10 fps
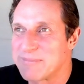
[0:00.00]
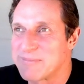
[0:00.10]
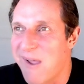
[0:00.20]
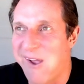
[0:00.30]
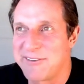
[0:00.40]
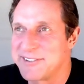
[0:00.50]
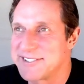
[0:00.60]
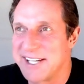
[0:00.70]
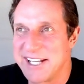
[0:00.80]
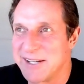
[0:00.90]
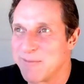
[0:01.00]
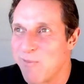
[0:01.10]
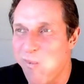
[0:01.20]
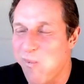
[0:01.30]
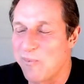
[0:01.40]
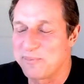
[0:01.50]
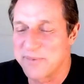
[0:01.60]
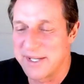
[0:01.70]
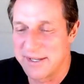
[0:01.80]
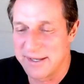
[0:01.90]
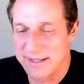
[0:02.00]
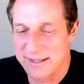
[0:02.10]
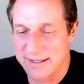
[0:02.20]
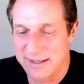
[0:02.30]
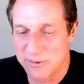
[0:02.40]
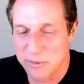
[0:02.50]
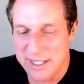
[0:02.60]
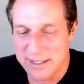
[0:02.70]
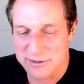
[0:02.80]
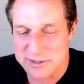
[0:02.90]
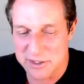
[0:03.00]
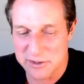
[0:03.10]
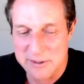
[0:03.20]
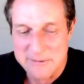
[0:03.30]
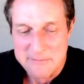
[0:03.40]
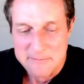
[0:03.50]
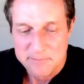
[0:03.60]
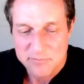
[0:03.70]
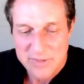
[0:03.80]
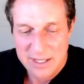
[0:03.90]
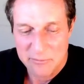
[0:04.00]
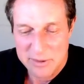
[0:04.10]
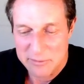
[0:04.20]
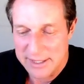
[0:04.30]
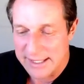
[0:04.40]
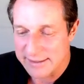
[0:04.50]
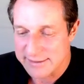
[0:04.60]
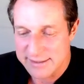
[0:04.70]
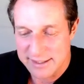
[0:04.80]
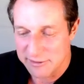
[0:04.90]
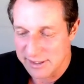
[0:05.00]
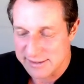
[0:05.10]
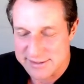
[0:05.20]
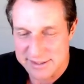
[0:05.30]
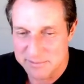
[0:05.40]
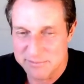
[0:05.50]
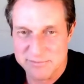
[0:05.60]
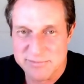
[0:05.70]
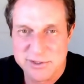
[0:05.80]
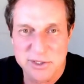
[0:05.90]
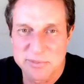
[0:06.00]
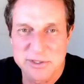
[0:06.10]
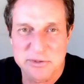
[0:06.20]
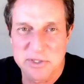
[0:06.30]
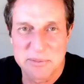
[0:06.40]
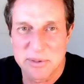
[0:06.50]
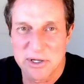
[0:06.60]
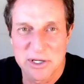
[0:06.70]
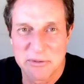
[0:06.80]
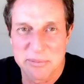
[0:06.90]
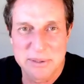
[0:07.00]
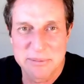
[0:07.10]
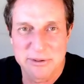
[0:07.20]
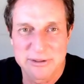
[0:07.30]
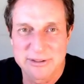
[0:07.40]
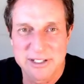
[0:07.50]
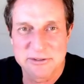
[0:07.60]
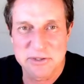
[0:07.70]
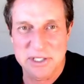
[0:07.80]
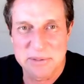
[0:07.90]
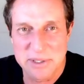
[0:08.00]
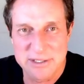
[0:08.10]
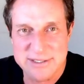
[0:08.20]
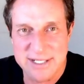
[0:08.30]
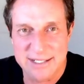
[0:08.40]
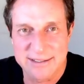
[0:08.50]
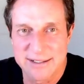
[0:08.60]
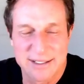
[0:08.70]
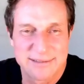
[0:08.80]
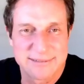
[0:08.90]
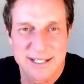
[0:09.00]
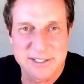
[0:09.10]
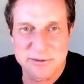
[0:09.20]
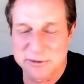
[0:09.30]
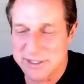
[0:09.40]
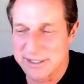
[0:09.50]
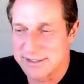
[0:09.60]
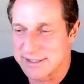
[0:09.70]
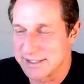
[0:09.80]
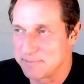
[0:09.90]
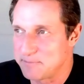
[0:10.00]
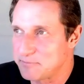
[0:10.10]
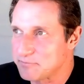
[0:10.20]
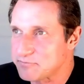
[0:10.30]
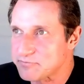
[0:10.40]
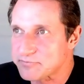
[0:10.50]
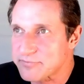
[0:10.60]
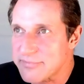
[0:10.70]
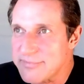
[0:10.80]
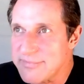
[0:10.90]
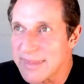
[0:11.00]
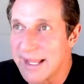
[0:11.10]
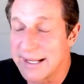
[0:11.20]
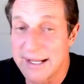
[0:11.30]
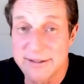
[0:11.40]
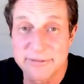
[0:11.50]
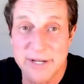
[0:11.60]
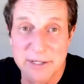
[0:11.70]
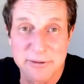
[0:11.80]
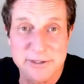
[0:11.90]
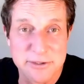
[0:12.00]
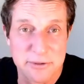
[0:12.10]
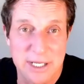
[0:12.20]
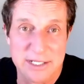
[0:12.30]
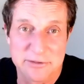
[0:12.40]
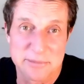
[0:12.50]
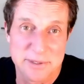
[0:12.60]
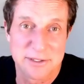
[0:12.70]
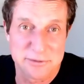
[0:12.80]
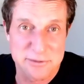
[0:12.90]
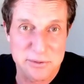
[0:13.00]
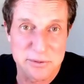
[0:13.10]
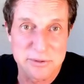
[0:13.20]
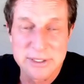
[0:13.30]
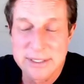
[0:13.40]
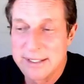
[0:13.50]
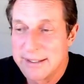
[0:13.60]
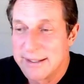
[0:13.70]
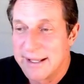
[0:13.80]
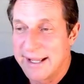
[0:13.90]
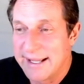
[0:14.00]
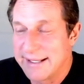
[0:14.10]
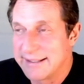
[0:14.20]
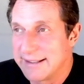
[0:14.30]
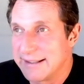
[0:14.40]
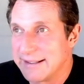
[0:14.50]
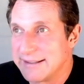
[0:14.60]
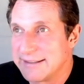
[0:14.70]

I hadn't seen him in in a week or so and we went out to you know like some stupid street party where people are you know drinking beers and acting like high school kids and i got in a fight with two guys from another school and uh